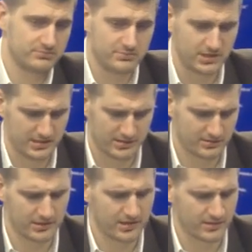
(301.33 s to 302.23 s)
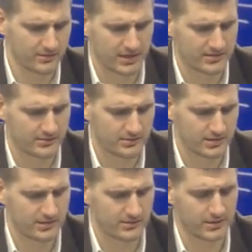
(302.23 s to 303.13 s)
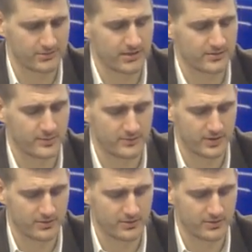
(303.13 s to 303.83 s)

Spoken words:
he's aggressive. He's an aggressive defender.